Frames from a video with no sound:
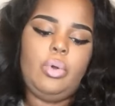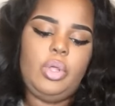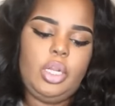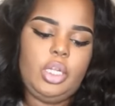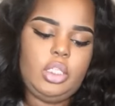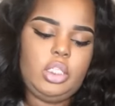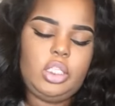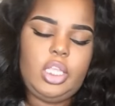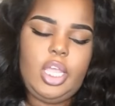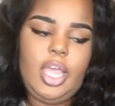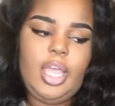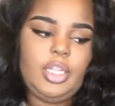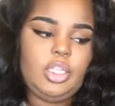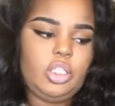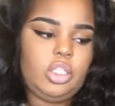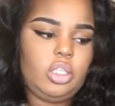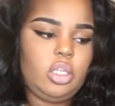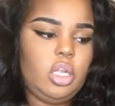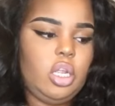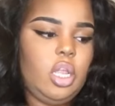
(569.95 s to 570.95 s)
would
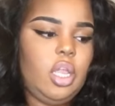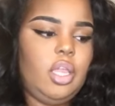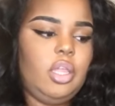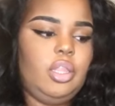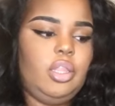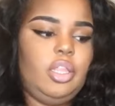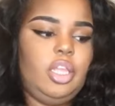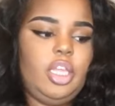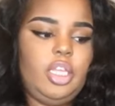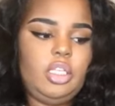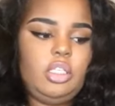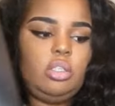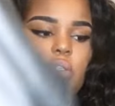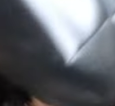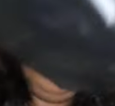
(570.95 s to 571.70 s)
attach this